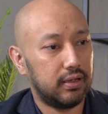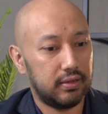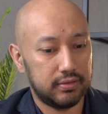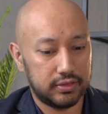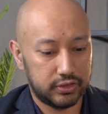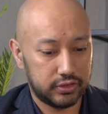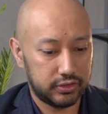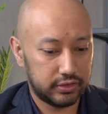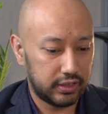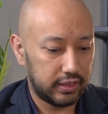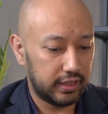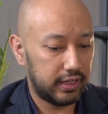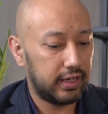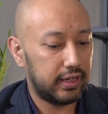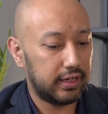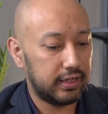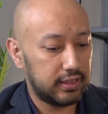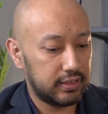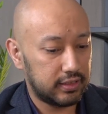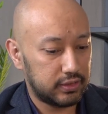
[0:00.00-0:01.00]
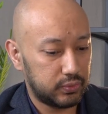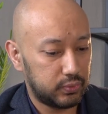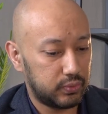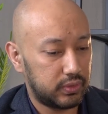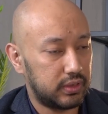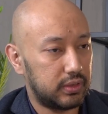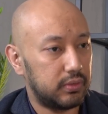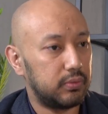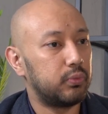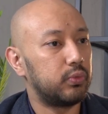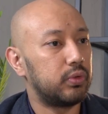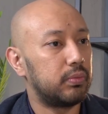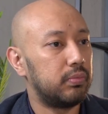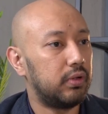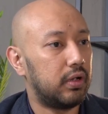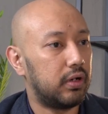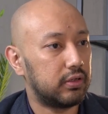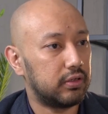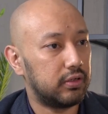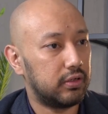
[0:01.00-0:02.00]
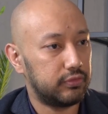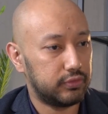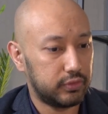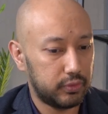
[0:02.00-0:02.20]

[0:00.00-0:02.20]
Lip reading: certain areas were blocked off,